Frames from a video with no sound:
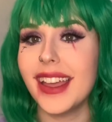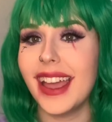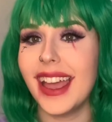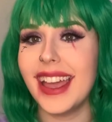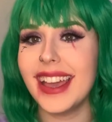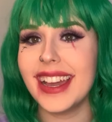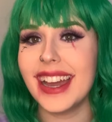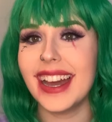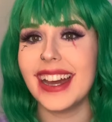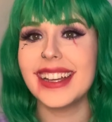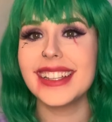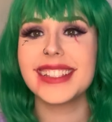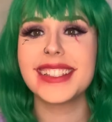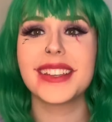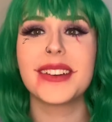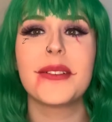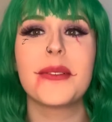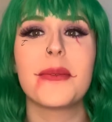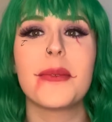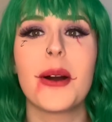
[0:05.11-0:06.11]
Hey guys,
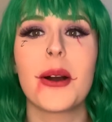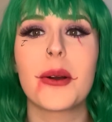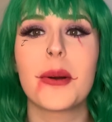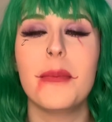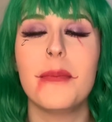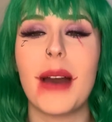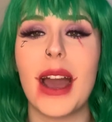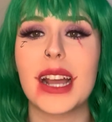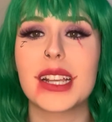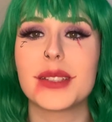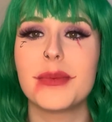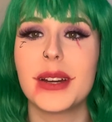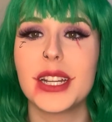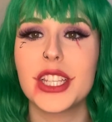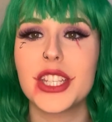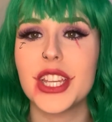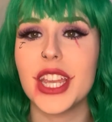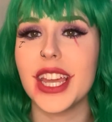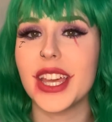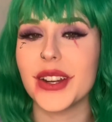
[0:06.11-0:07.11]
welcome back to my
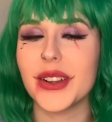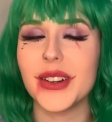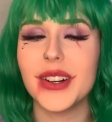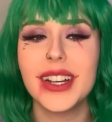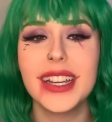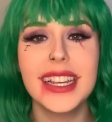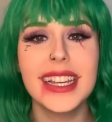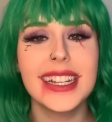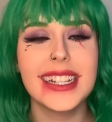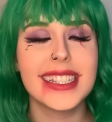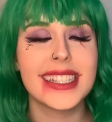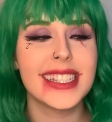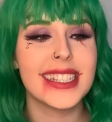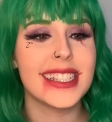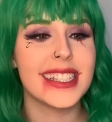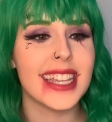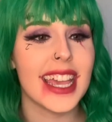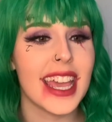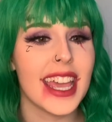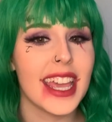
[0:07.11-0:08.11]
channel.
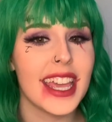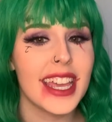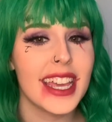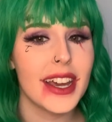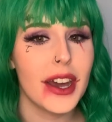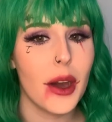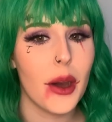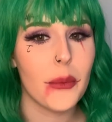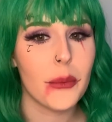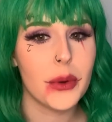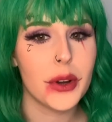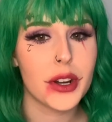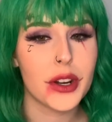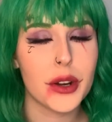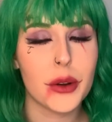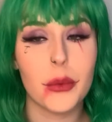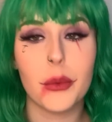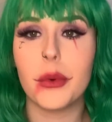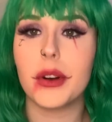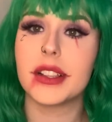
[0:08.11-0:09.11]
Today
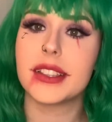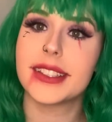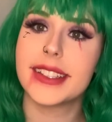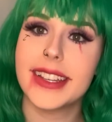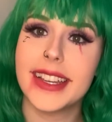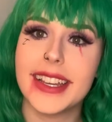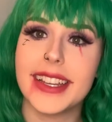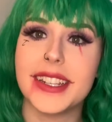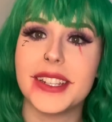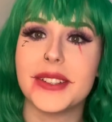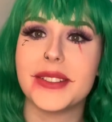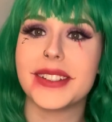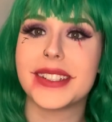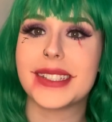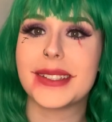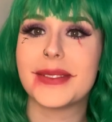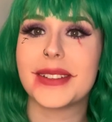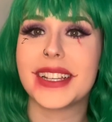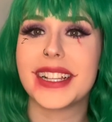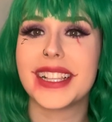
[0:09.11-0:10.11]
we're once again doing
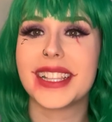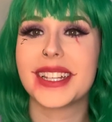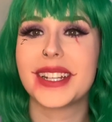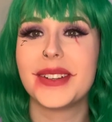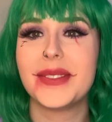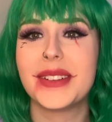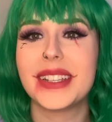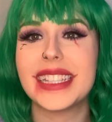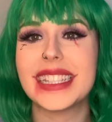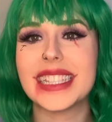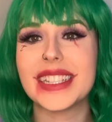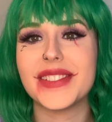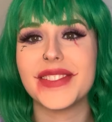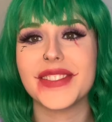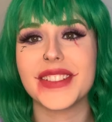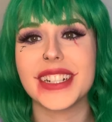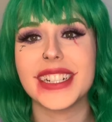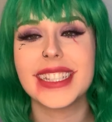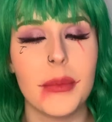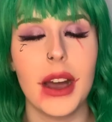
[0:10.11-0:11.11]
something a little bit
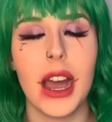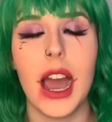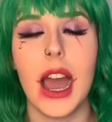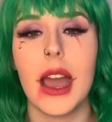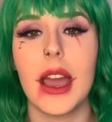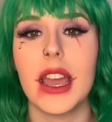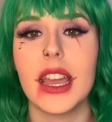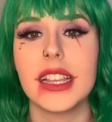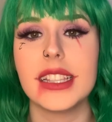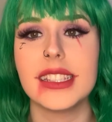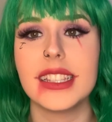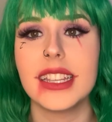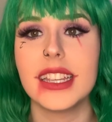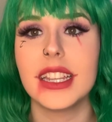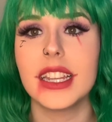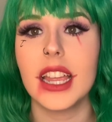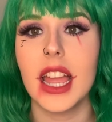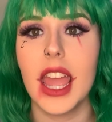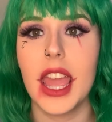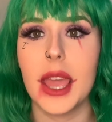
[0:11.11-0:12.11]
different. I
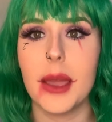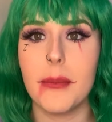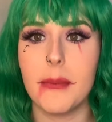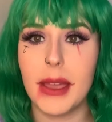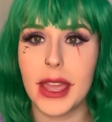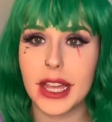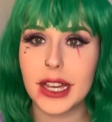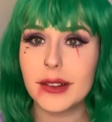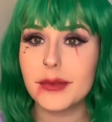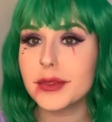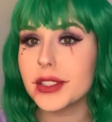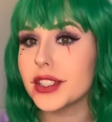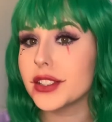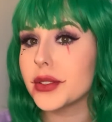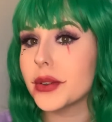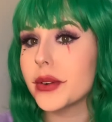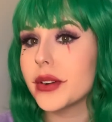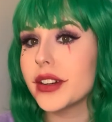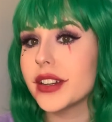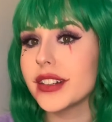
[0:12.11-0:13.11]
did a makeup
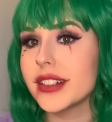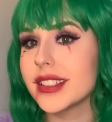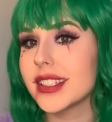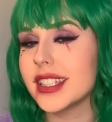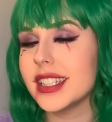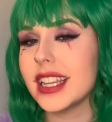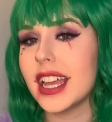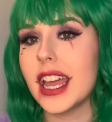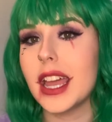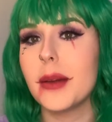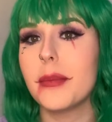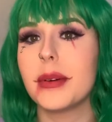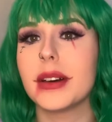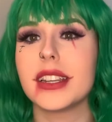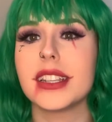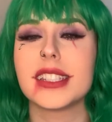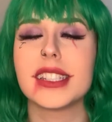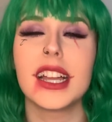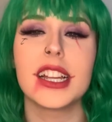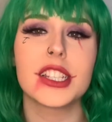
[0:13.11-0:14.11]
tutorial today, but
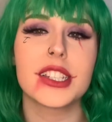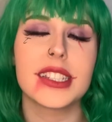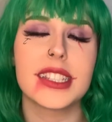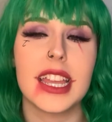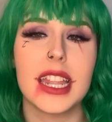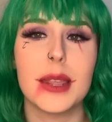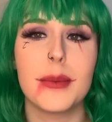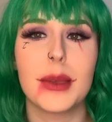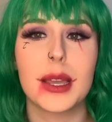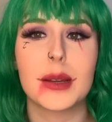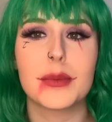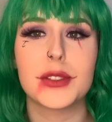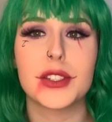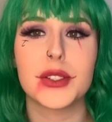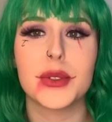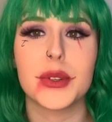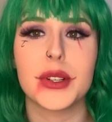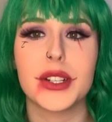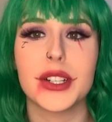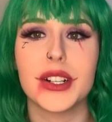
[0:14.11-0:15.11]
it's not just any makeup
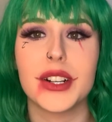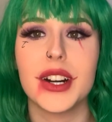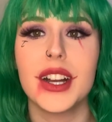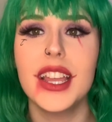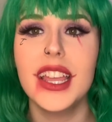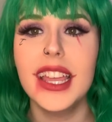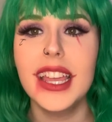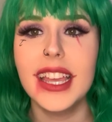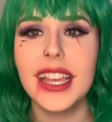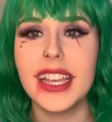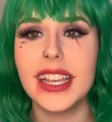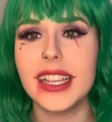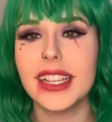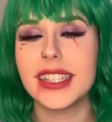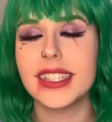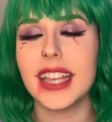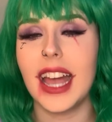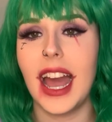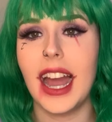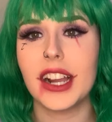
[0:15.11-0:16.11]
tutorial,
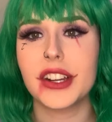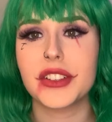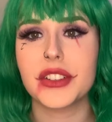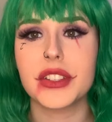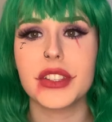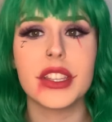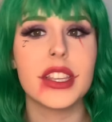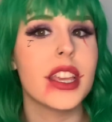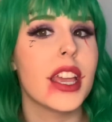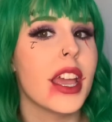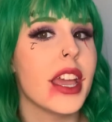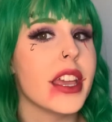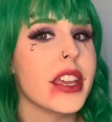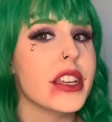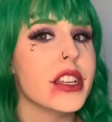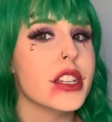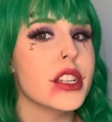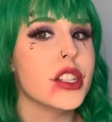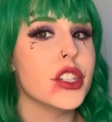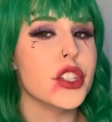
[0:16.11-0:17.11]
it's actually
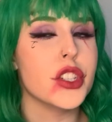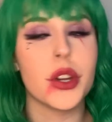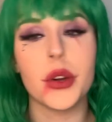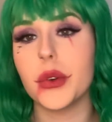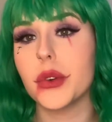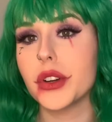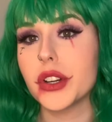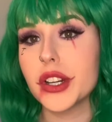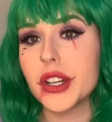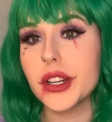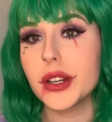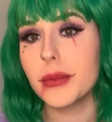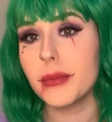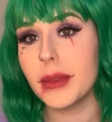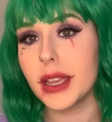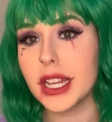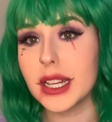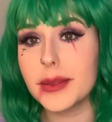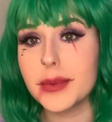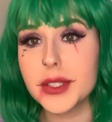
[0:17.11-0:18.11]
a Joker
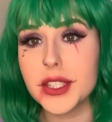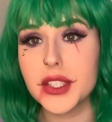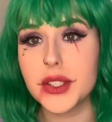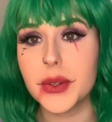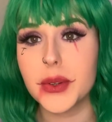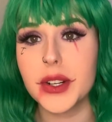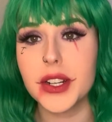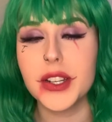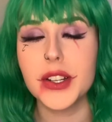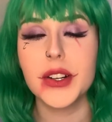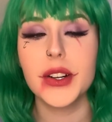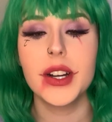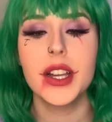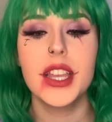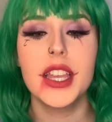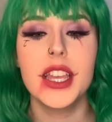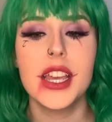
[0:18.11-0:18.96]
makeup tutorial.